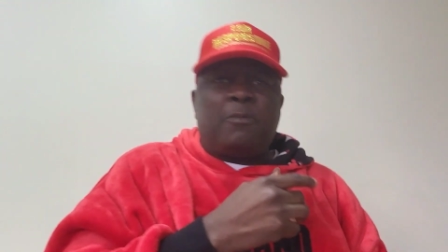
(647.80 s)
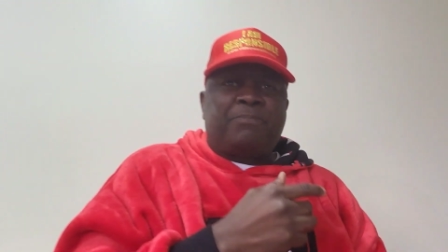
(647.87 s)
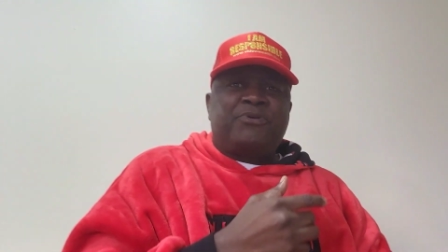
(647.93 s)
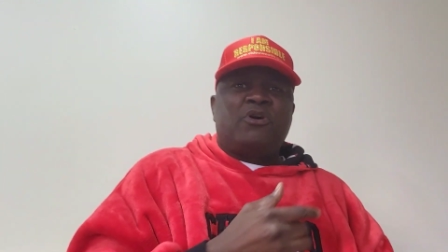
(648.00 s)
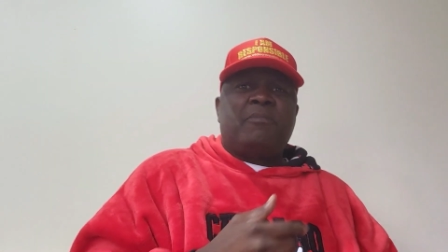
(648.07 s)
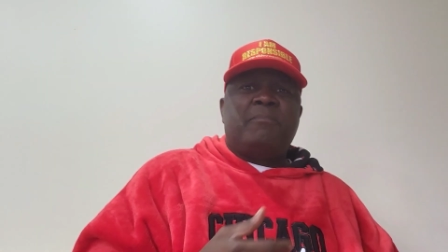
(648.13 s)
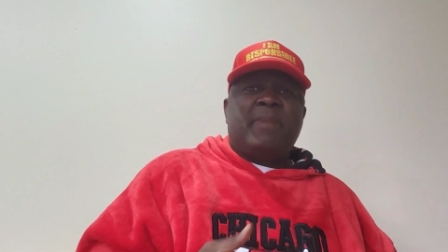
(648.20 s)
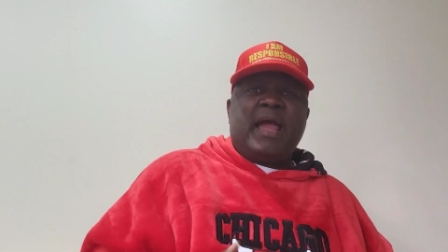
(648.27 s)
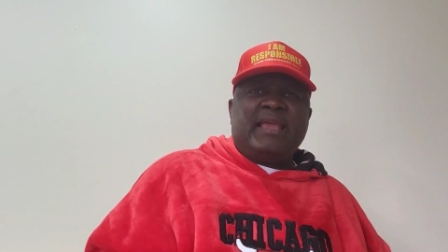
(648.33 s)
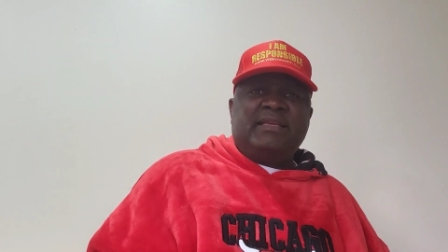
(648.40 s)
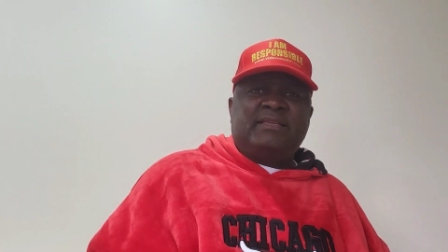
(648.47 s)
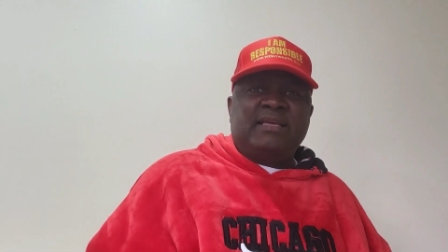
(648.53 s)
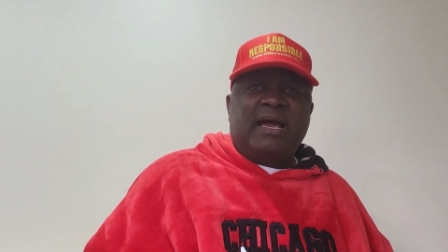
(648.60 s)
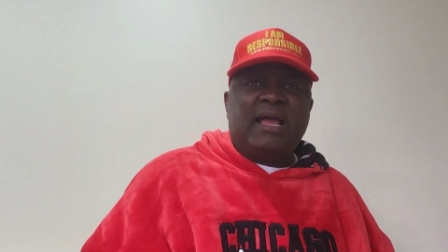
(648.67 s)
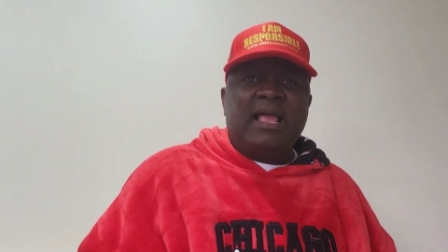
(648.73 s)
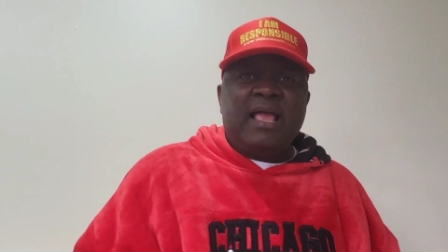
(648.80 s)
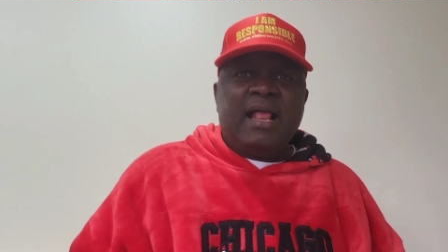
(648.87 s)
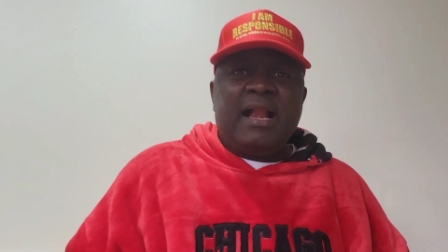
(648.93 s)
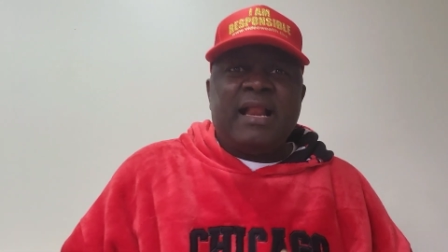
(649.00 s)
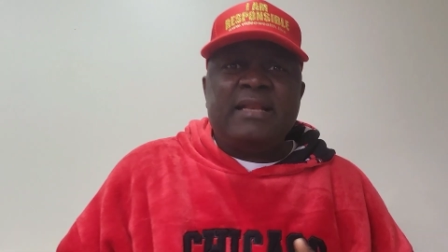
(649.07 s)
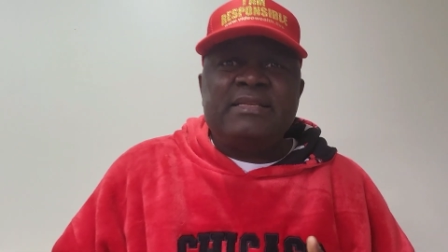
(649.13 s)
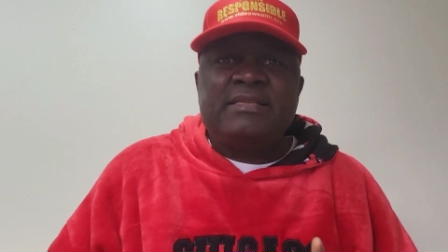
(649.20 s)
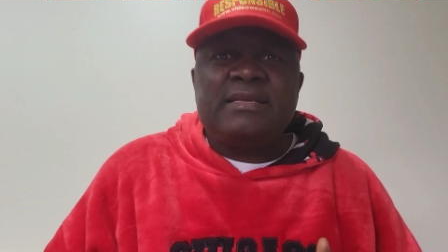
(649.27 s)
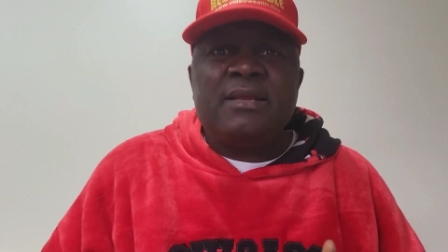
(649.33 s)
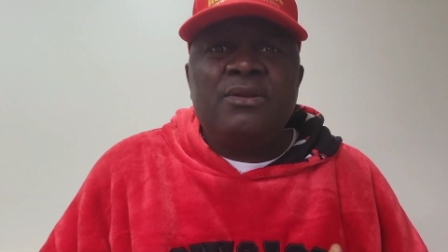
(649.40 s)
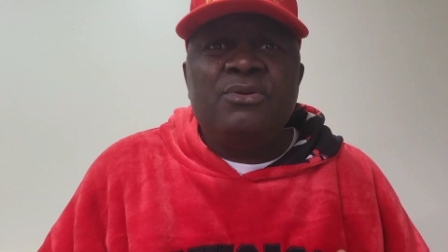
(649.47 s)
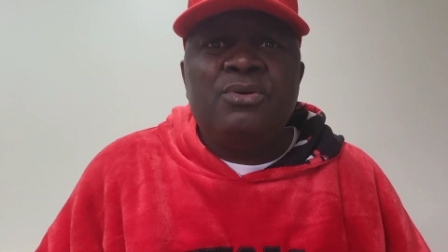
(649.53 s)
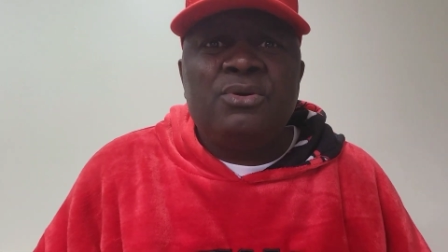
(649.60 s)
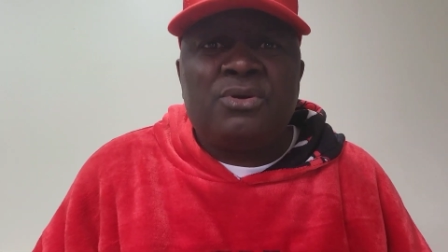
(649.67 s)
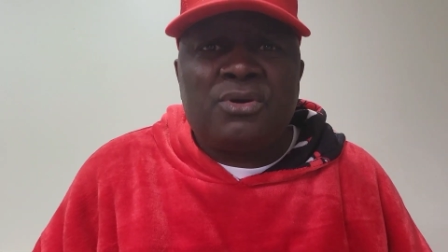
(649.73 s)
up your mind and say,
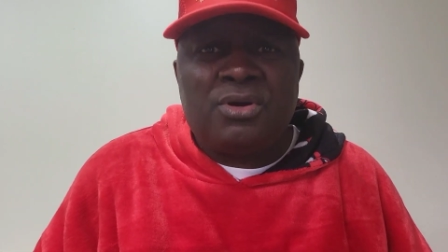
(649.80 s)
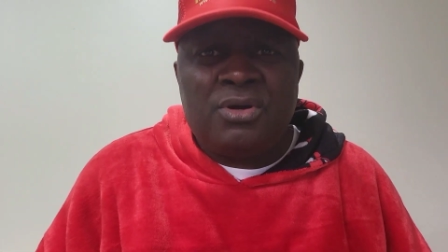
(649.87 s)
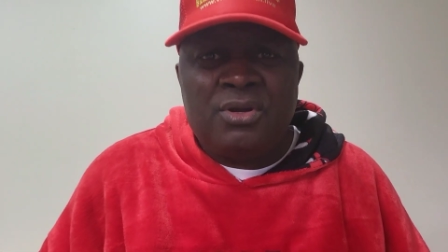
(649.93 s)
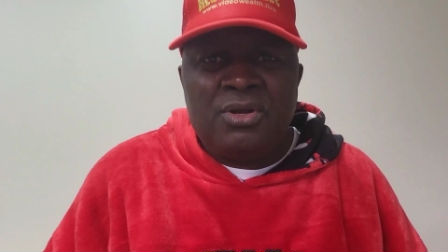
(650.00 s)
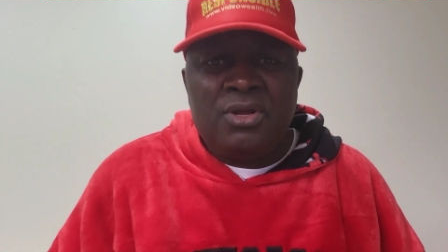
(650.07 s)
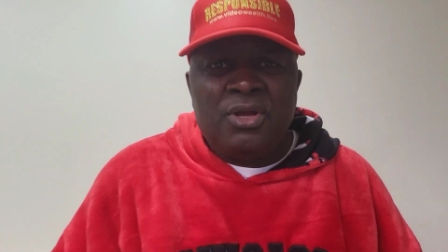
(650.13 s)
look,